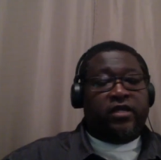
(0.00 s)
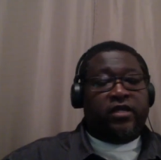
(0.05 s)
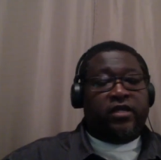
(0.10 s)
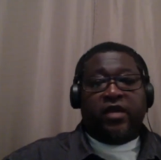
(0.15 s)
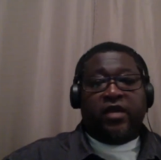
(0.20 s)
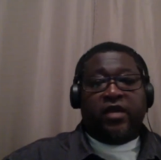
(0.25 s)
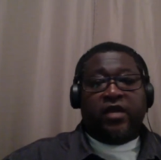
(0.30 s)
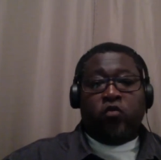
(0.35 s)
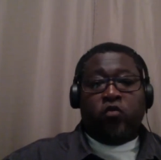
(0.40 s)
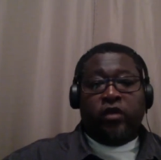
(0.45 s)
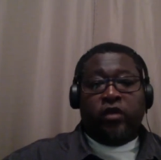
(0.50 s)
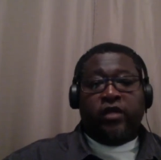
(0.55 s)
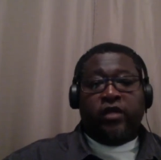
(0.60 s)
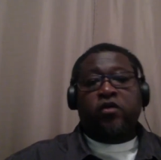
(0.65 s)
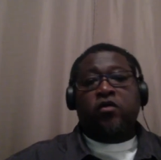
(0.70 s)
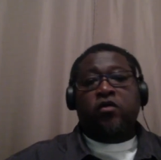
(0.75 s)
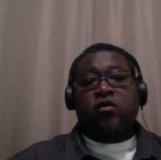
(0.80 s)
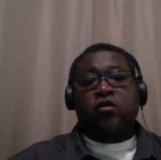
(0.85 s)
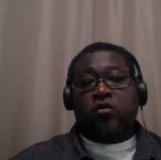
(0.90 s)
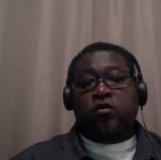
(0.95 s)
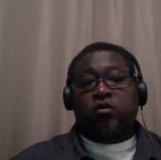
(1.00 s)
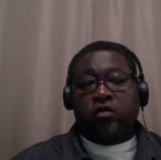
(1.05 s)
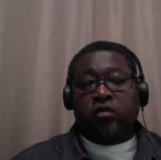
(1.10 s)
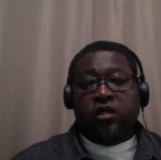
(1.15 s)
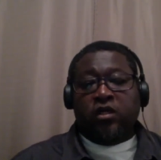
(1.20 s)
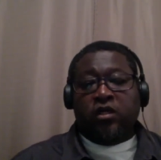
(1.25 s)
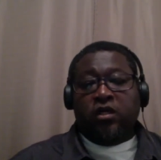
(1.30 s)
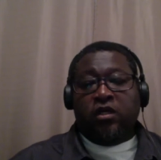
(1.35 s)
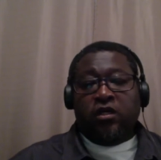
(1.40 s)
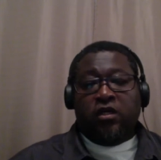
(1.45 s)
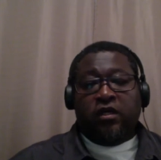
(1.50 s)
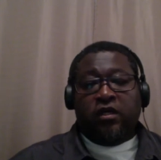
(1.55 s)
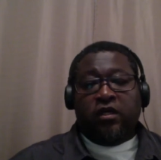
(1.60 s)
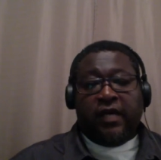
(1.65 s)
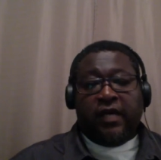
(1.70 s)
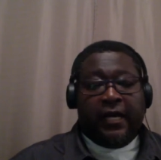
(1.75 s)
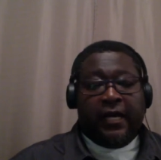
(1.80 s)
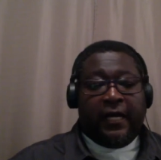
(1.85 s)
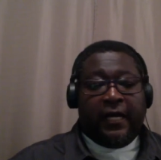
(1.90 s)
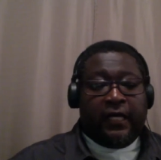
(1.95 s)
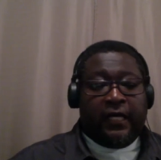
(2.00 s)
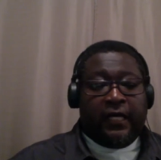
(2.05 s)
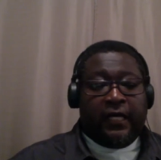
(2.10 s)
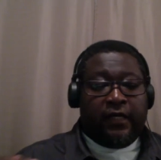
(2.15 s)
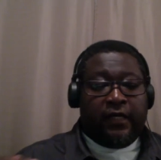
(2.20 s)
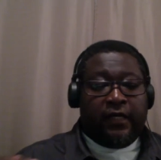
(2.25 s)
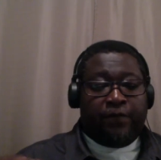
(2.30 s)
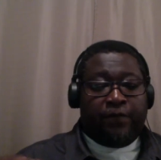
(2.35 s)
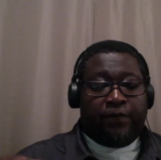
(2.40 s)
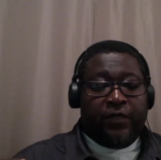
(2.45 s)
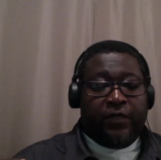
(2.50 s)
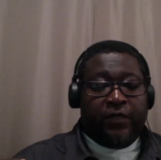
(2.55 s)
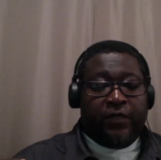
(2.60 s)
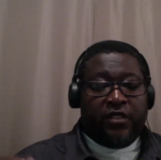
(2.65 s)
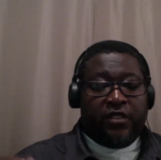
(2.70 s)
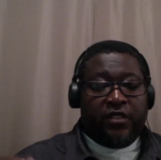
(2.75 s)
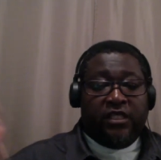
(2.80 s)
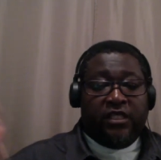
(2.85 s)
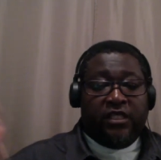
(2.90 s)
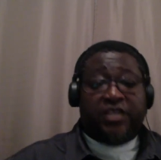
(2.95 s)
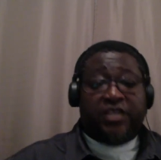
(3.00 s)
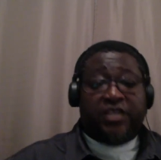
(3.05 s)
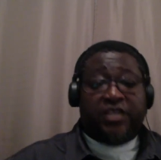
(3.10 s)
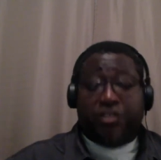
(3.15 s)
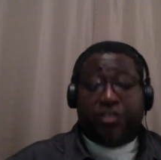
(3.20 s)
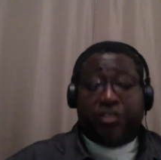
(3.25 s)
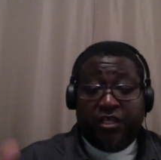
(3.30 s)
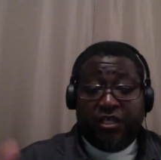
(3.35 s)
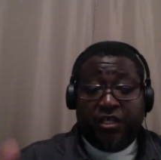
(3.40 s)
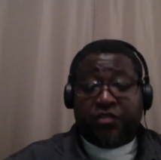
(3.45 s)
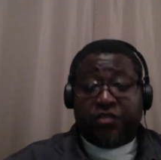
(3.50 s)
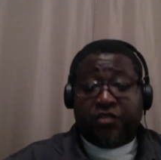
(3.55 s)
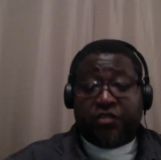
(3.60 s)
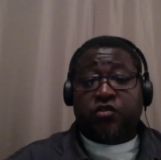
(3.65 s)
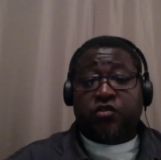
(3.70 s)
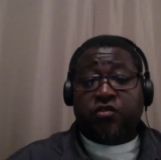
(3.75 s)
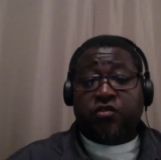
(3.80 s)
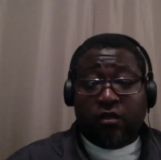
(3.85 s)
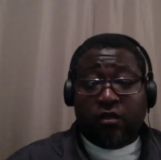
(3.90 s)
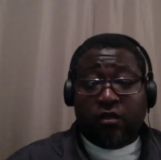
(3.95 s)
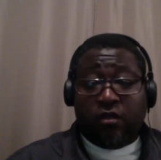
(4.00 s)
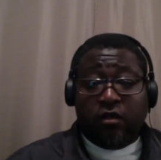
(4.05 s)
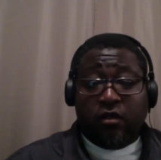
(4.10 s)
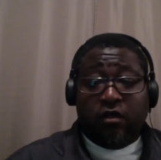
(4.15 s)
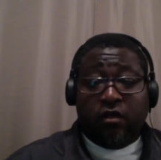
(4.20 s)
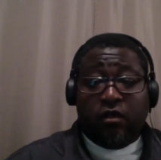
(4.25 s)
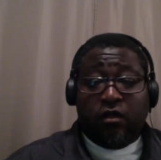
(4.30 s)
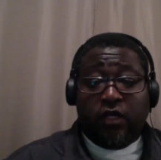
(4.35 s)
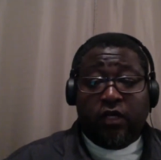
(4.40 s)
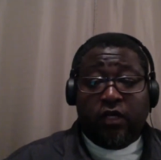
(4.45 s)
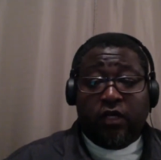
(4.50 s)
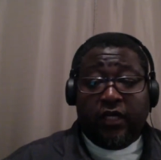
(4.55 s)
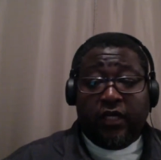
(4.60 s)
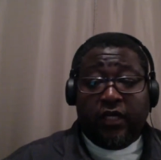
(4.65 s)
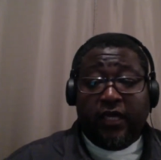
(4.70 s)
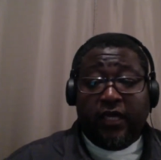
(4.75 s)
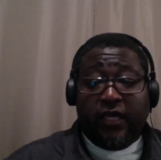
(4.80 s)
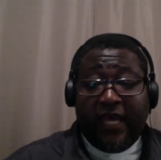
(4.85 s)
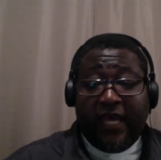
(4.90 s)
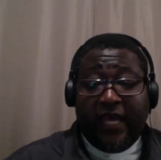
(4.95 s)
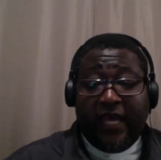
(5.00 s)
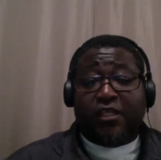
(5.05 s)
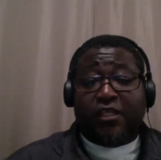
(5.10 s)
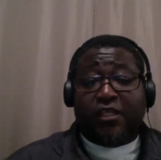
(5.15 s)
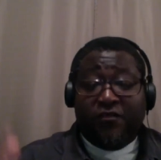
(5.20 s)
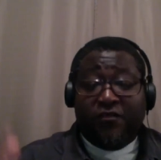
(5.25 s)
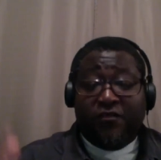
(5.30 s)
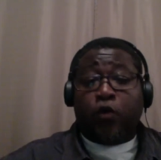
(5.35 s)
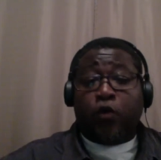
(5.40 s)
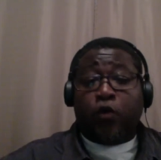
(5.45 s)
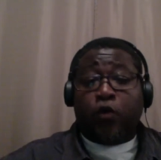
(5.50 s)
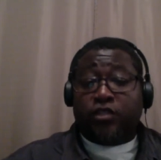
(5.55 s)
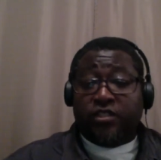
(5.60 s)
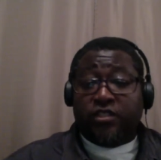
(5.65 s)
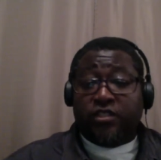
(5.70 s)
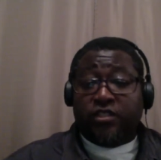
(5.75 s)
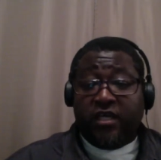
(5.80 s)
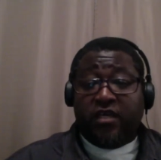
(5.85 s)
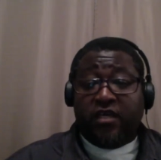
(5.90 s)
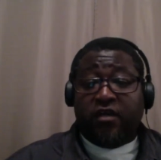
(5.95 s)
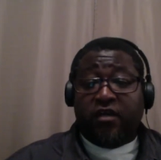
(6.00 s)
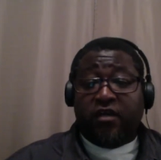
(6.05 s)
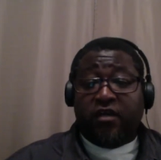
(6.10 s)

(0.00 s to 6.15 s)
a real uh, deliciousness in the diversity of